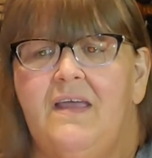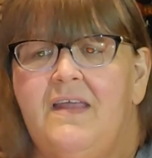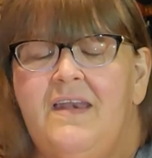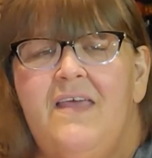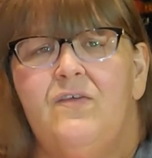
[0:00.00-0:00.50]

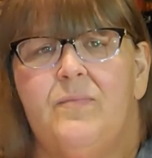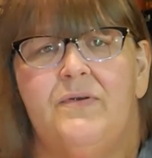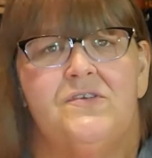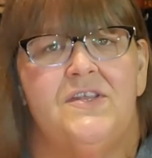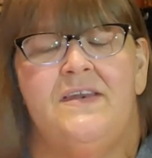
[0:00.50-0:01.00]
another
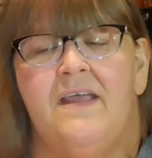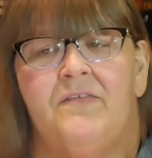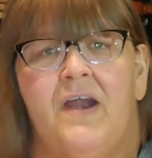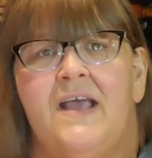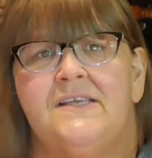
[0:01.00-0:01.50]
person
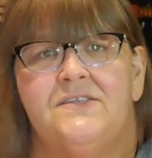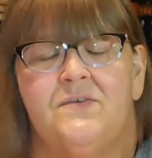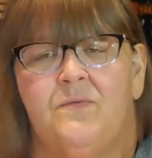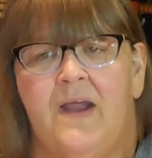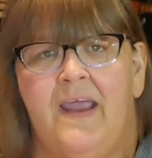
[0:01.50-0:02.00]
never has
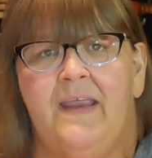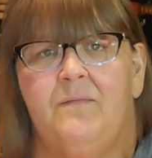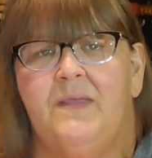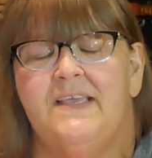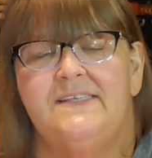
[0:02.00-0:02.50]
the
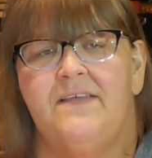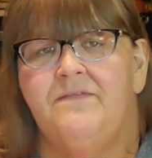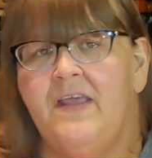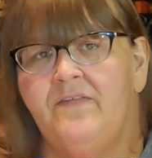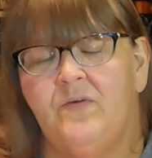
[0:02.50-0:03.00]
right, because
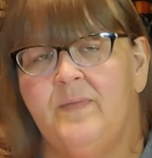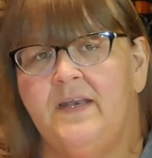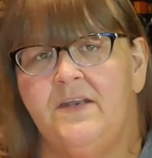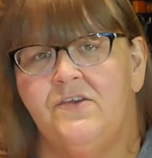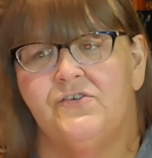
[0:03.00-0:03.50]
they've never
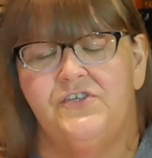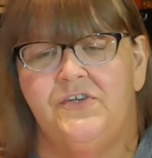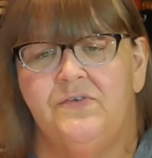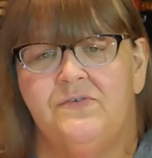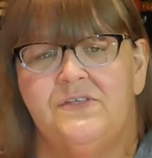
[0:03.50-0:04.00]
been in your
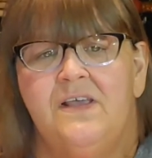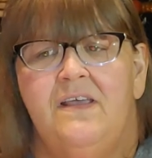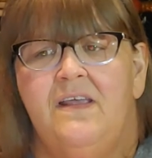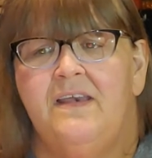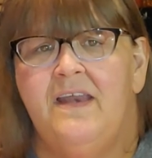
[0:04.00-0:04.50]
shoes,
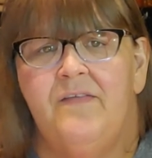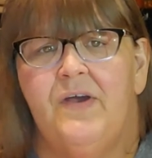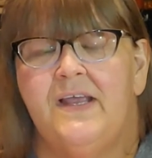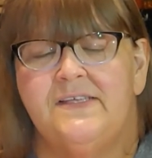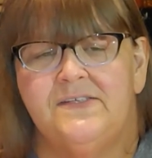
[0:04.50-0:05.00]

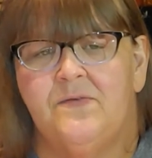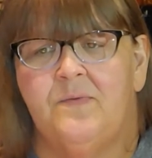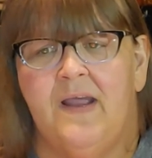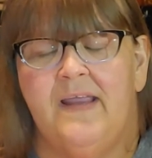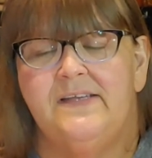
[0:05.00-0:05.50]
never has the
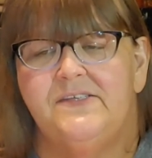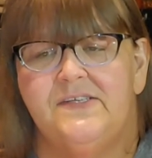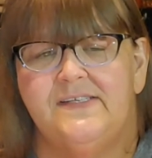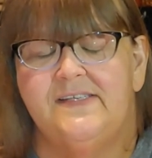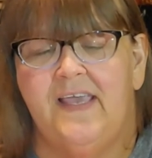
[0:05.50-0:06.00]
right
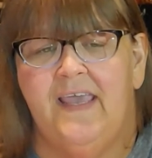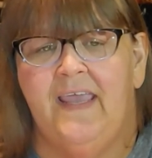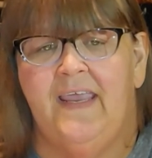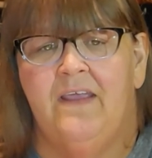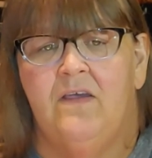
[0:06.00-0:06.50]
to
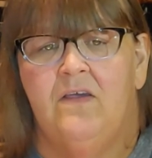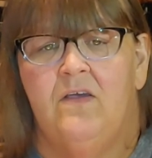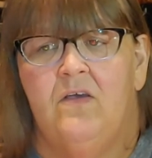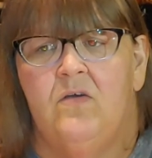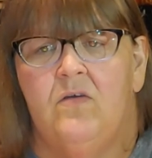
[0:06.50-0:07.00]
say,
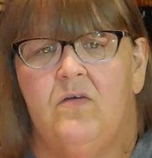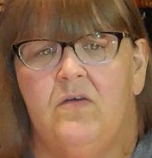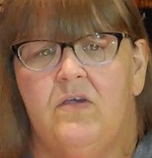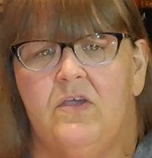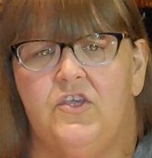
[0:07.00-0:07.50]

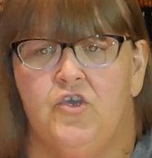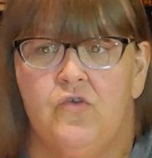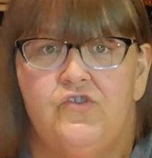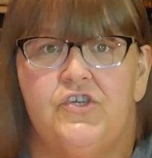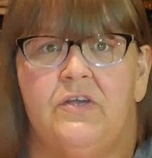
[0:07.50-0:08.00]

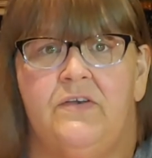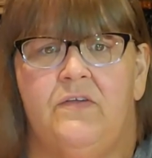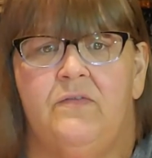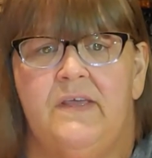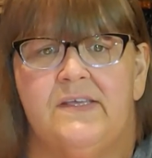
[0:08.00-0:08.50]
you should
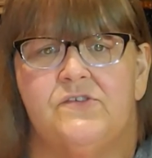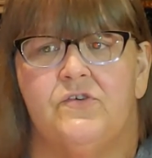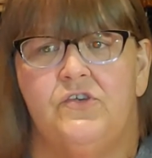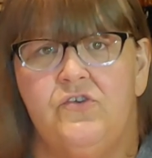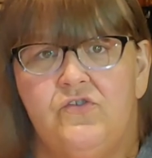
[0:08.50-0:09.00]
do this
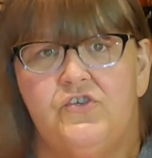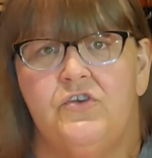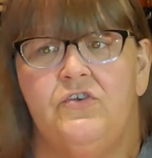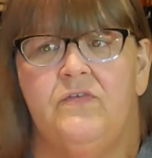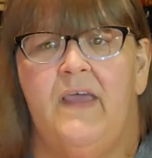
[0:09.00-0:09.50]
or you
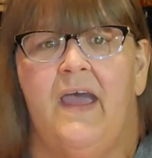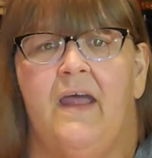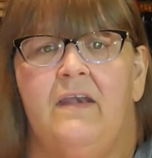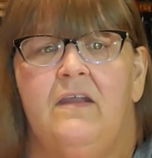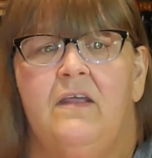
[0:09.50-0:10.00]
should do that.